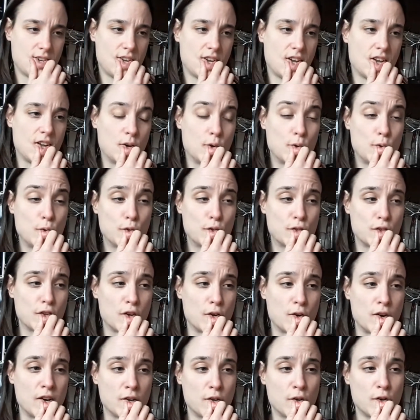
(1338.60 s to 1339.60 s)
And
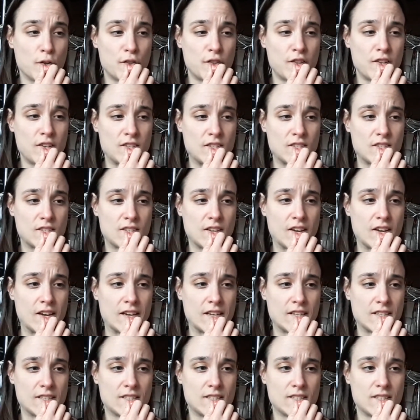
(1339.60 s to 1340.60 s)
also, I got this
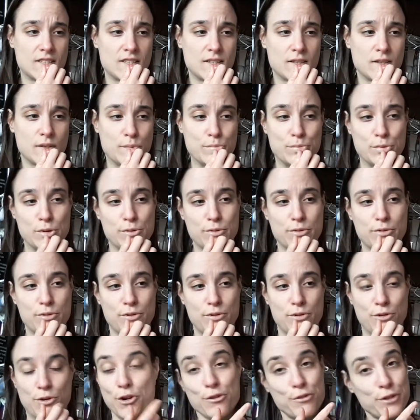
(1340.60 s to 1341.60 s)
at
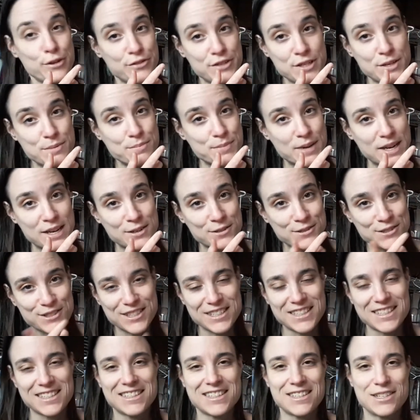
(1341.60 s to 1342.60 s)
not £15,
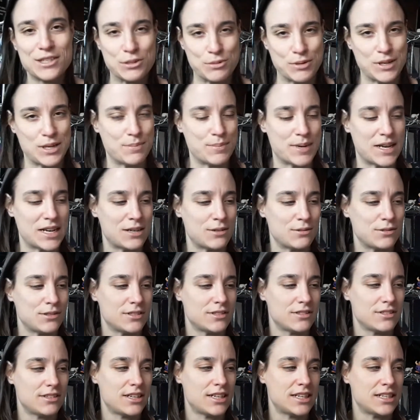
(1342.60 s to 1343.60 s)
£20,
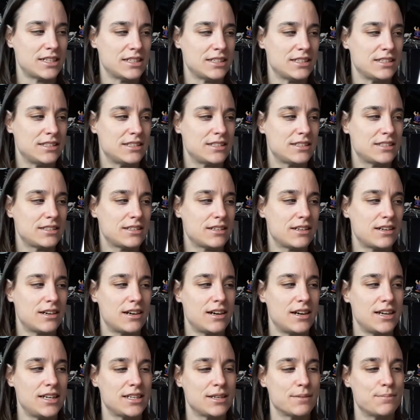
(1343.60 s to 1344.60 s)
and
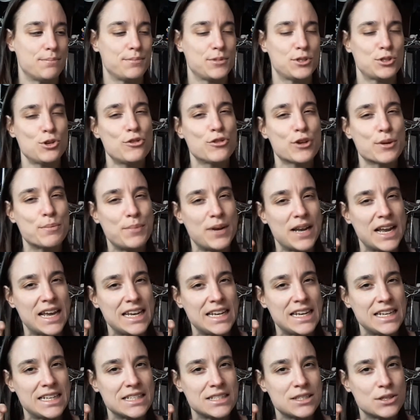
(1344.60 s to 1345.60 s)
I sort of
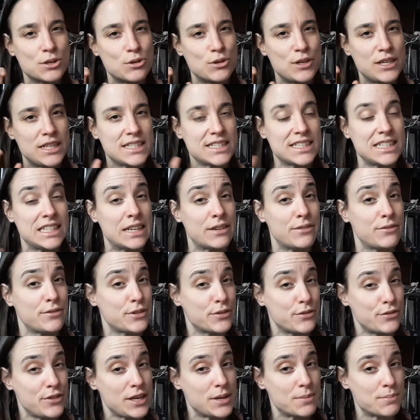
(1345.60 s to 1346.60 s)
complained, or at least left
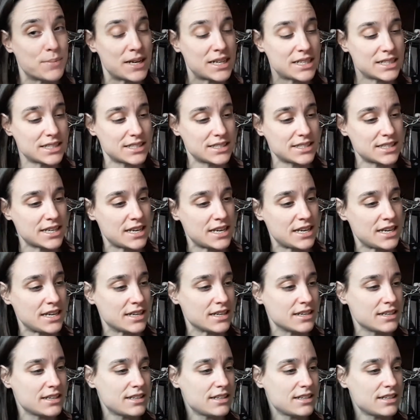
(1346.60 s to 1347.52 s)
feedback saying.